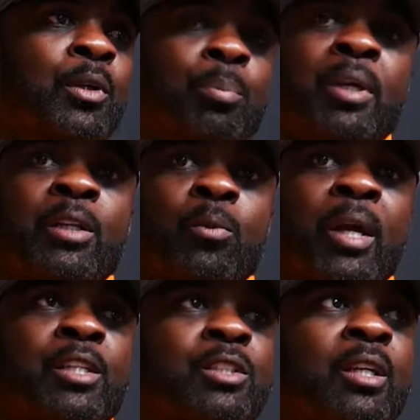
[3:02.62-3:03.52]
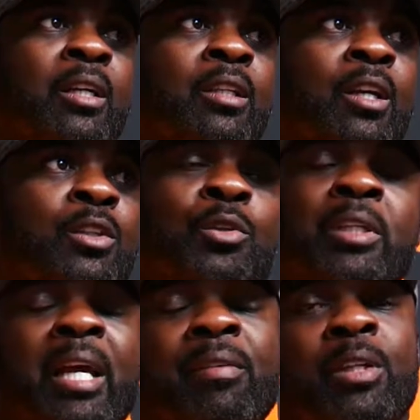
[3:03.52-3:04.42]
they're playing the way it should, you
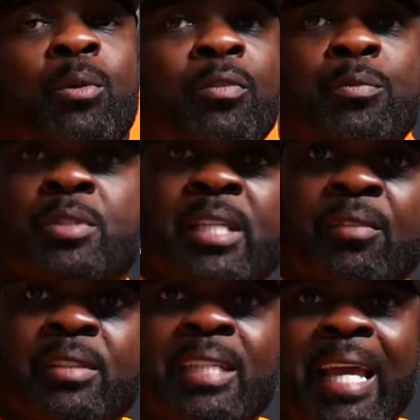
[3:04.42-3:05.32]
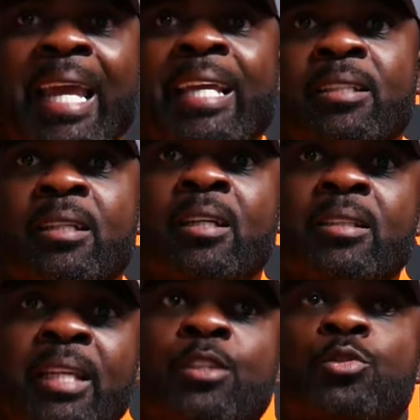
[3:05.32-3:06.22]
could have anywhere from 7 to 8
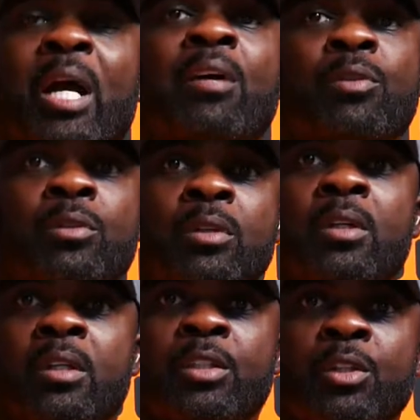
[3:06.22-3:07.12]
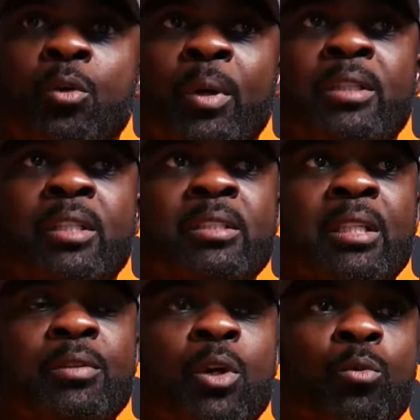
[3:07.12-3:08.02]
that travel, you know, with us
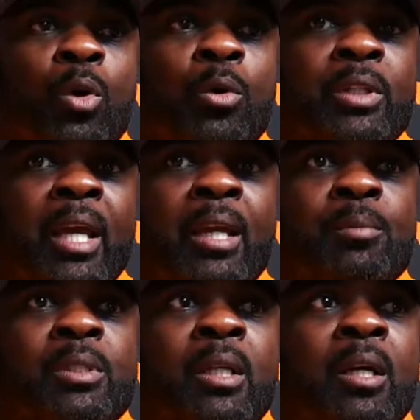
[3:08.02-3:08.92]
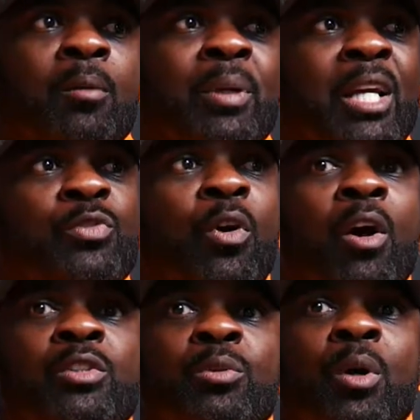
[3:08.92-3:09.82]
even on road games. But as far
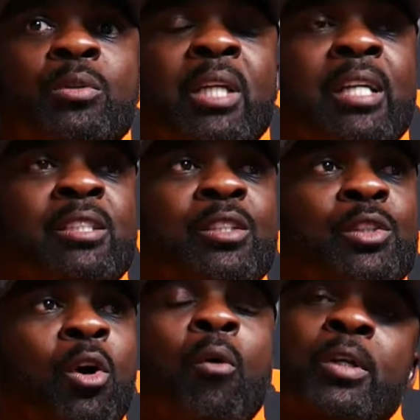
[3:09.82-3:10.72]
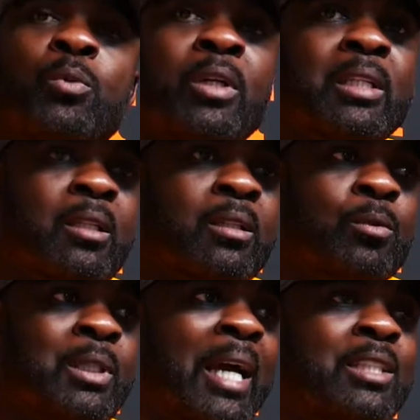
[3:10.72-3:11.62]
as the rotation, you always
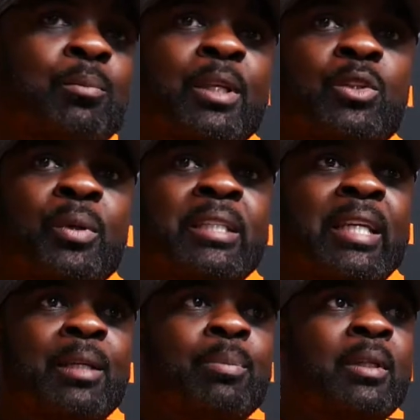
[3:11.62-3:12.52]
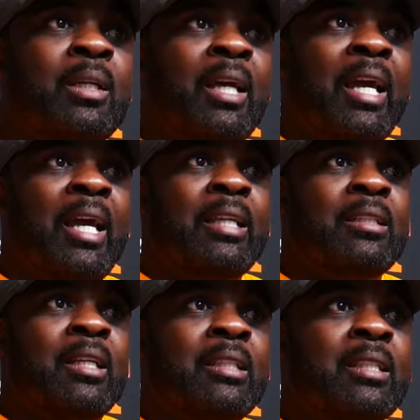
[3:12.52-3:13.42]
would like to be 3 deep.
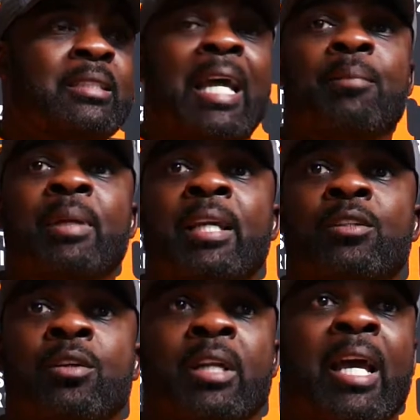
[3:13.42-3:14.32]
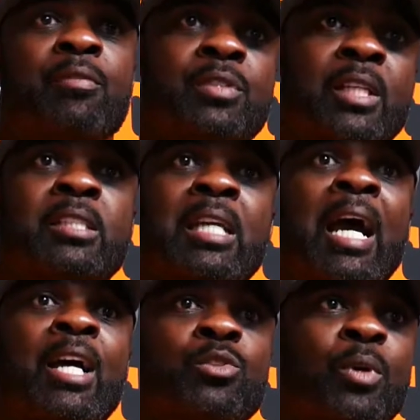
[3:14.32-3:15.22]
And does that mean you're going to have 6
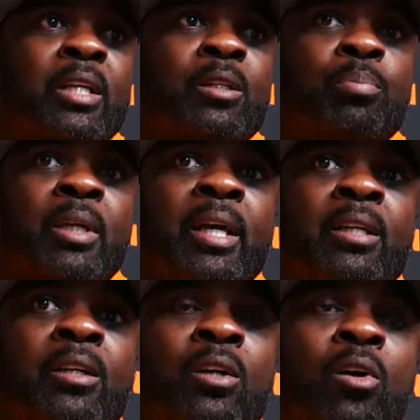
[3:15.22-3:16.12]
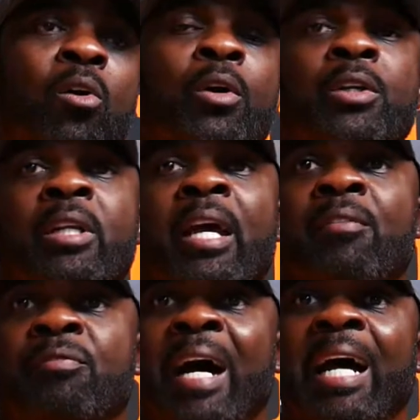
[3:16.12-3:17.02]
guys ready to play, or you're going to
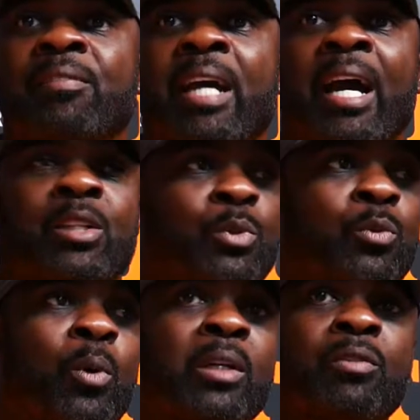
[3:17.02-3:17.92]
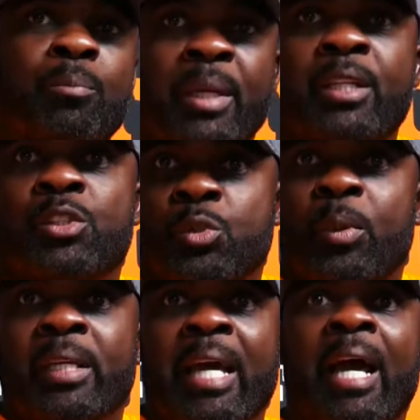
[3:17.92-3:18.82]
have 5 guys with one of them being a
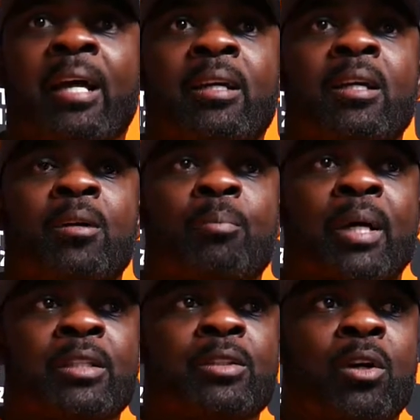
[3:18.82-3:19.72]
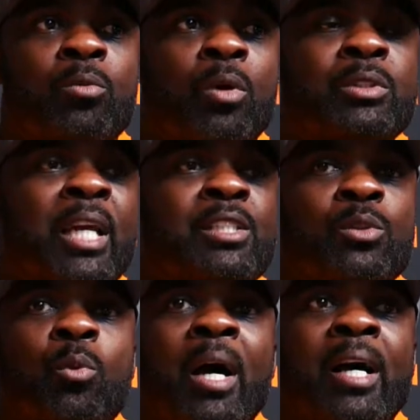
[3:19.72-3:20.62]
swing guy? But, you know,
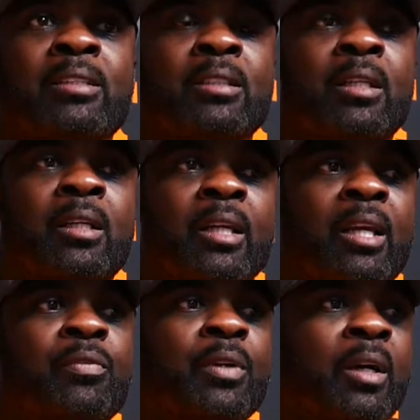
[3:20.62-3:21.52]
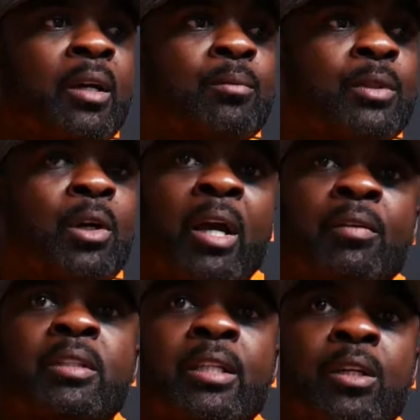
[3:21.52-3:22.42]
rotation-wise, if, you know,
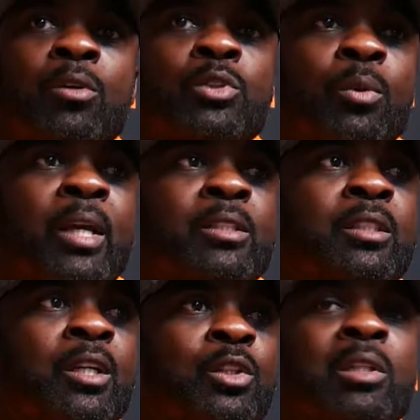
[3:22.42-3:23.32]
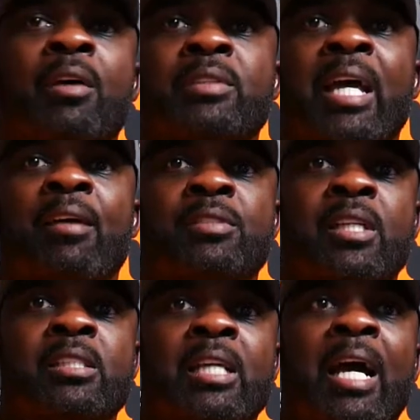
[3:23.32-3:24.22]
everything goes the way it should, you'd love to have
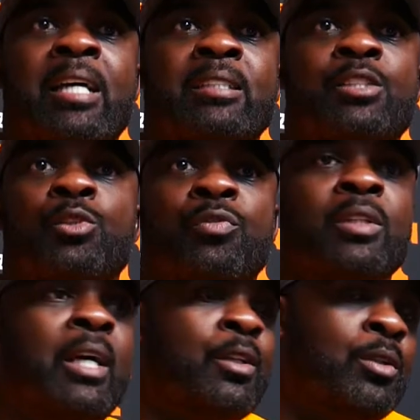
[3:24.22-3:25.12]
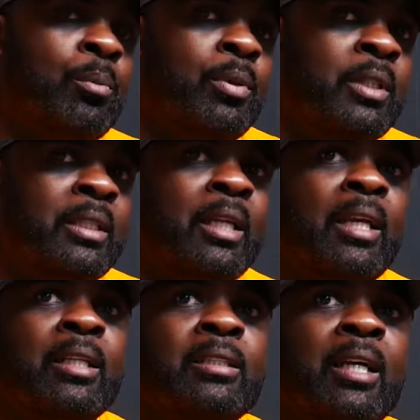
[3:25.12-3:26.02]
6 guys that you feel like you could put in at
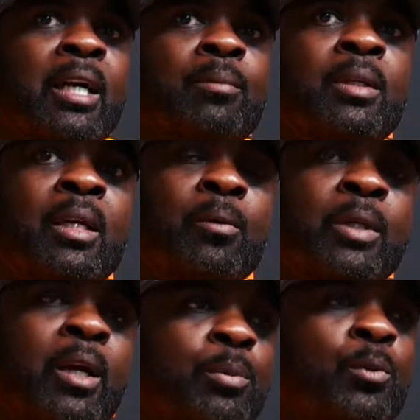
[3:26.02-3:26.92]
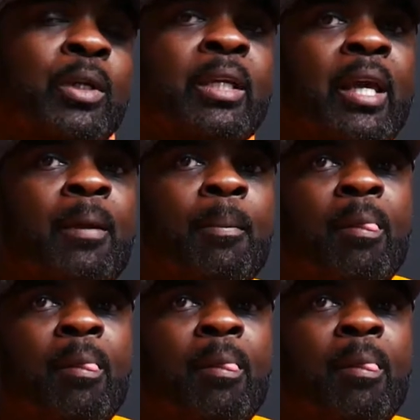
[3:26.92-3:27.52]
any time and would help you win a game.